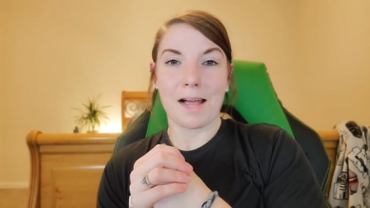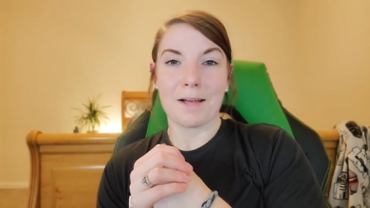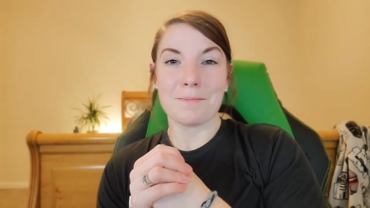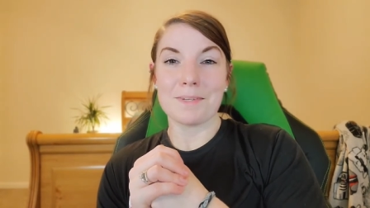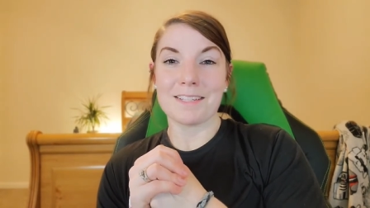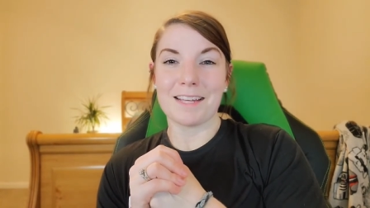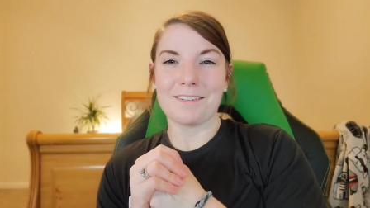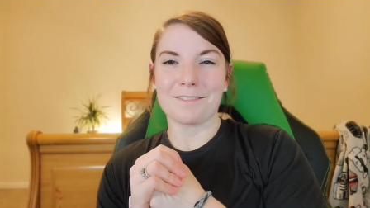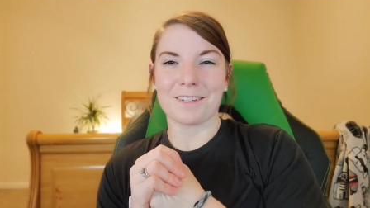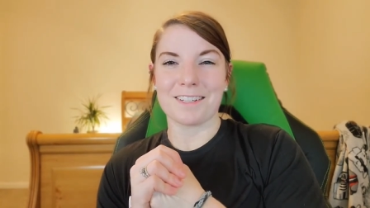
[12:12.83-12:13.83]
I'm
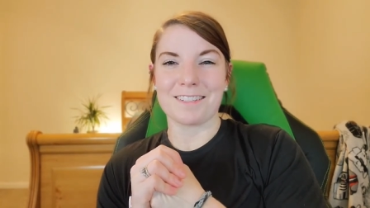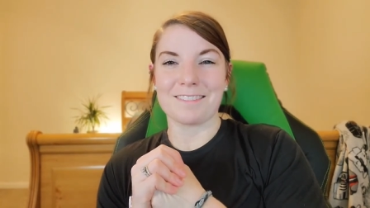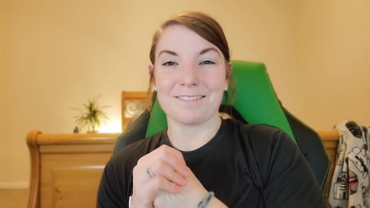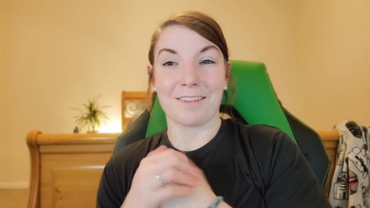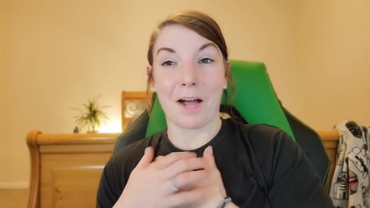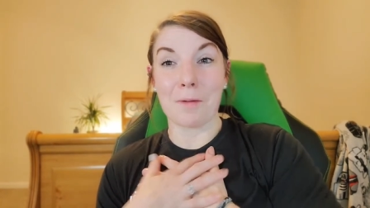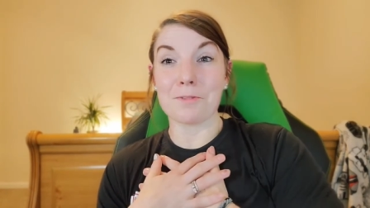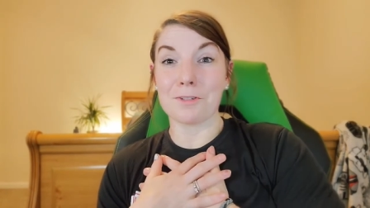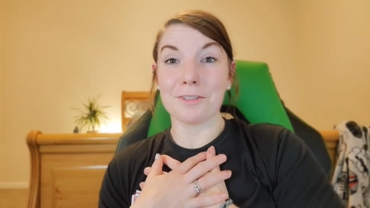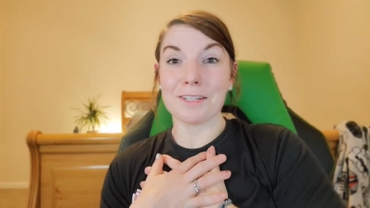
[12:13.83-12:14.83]
excited for this. I'm
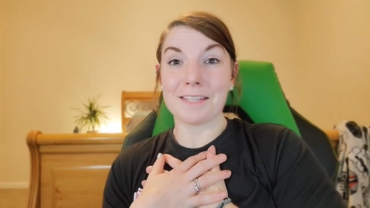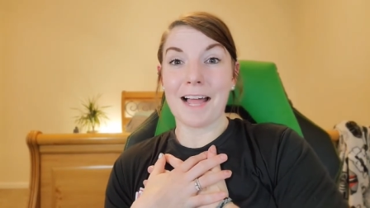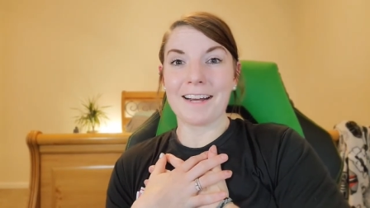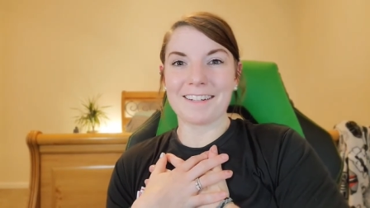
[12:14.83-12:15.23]
certainly tired.